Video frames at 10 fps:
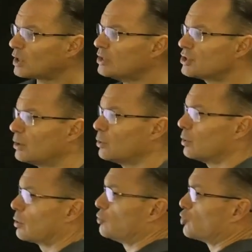So,
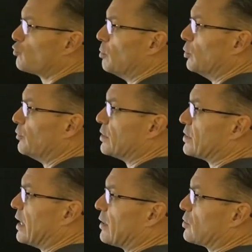just remove this
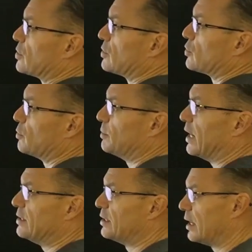now because there's some
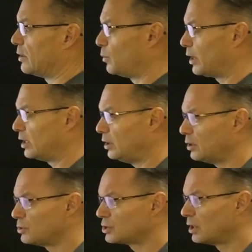data there that we can
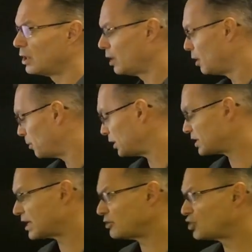use. But
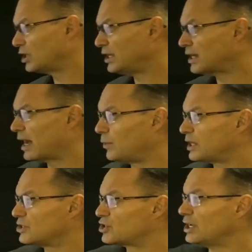essentially now we
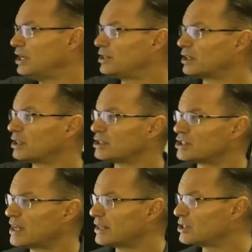can see that at the
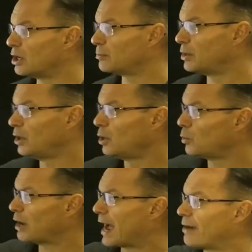setup,
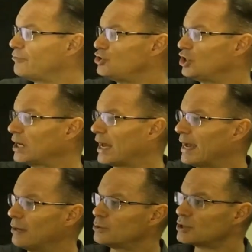we're averaging
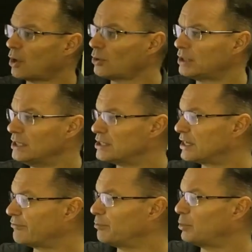out on these
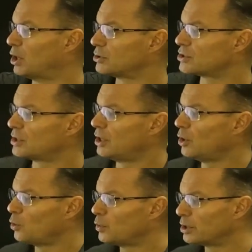7 putts
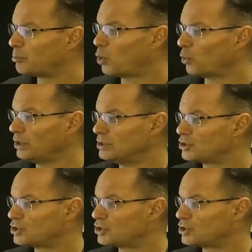with a 0.2